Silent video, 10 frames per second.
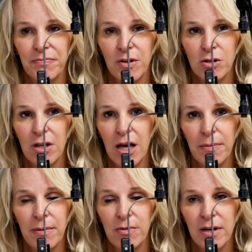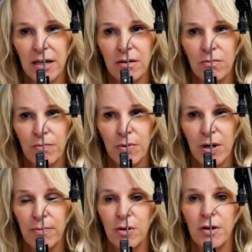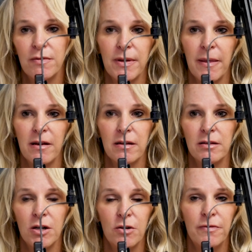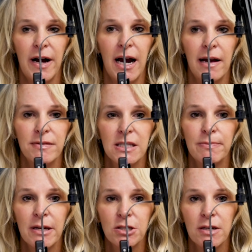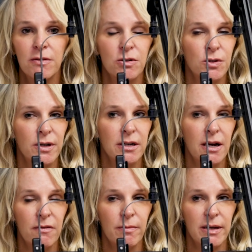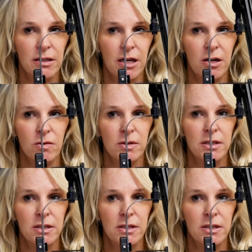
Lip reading: there's a lot of people getting pre-approved in the low fives, especially if they're doing government loans.